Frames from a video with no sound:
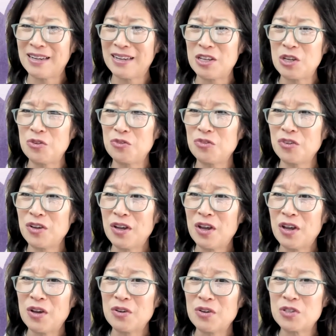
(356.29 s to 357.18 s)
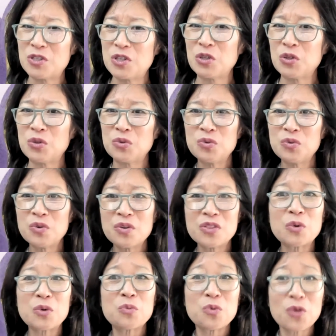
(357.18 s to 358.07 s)
You do
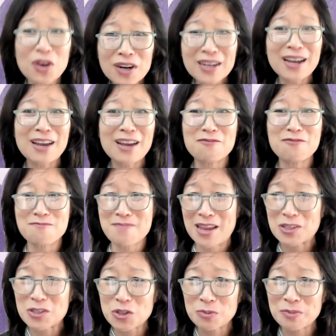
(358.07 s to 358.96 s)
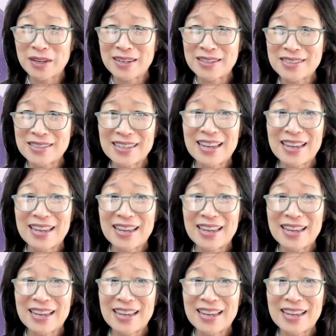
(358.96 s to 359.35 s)
the work of measurement.